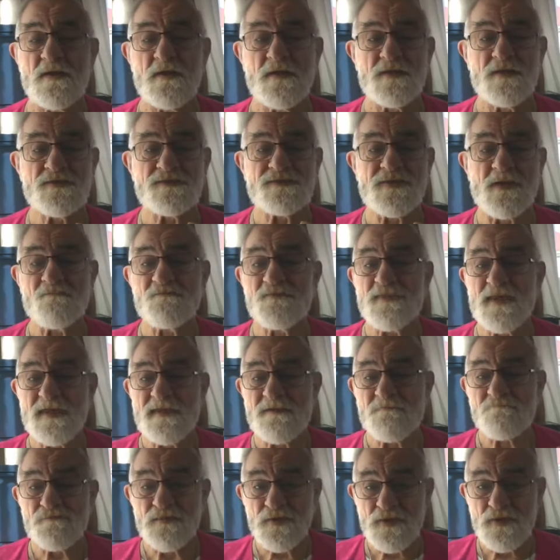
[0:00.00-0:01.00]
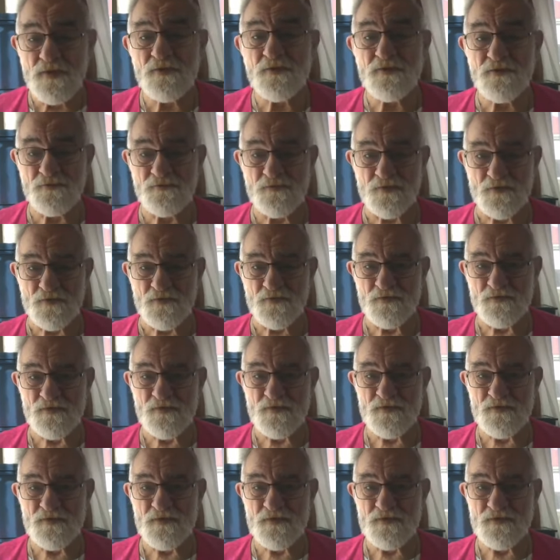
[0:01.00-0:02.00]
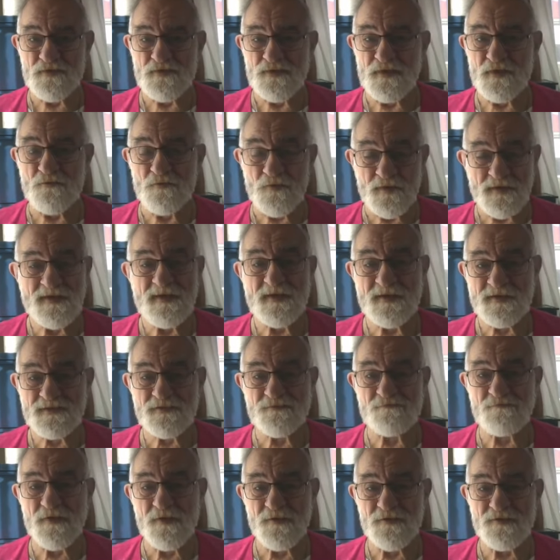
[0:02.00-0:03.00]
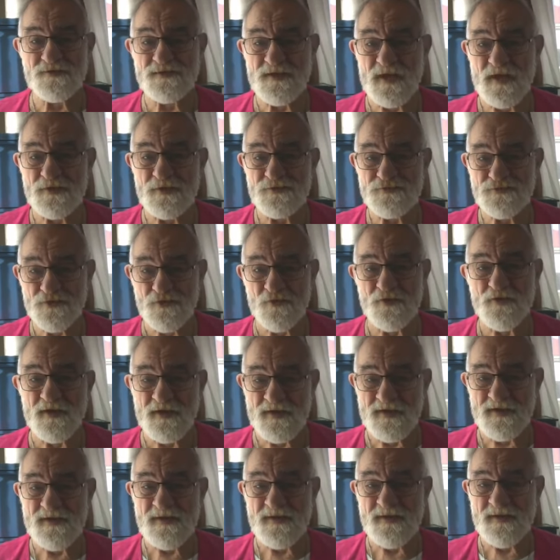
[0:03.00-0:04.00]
something beautiful, that we experience our joy